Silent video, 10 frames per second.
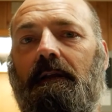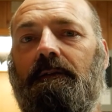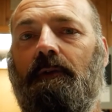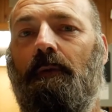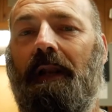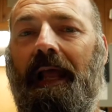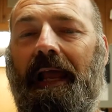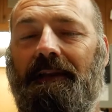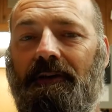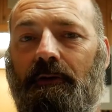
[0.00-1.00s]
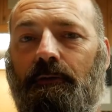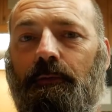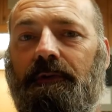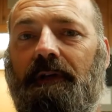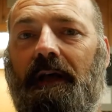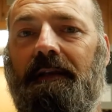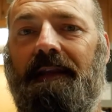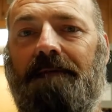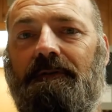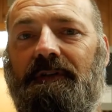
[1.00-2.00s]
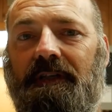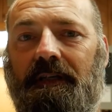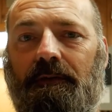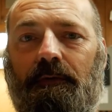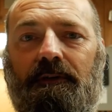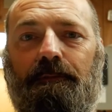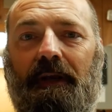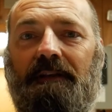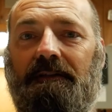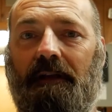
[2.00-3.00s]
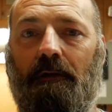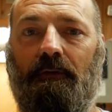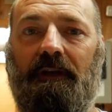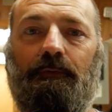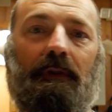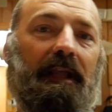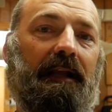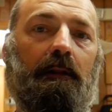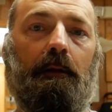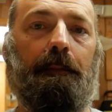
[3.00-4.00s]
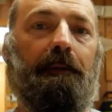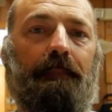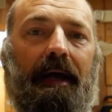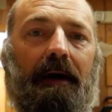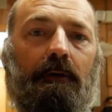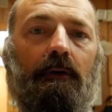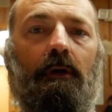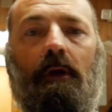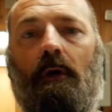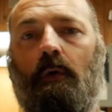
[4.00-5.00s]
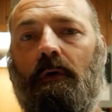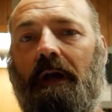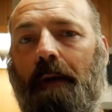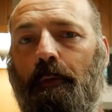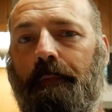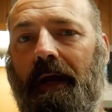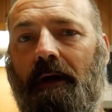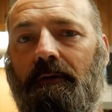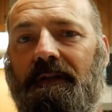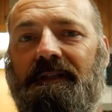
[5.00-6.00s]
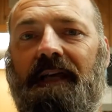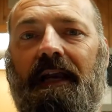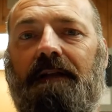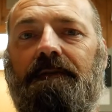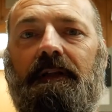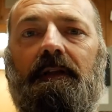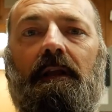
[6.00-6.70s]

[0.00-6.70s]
So what I had to use was Never Seas, which is basically a grease with like aluminum powder or copper powder inside of it.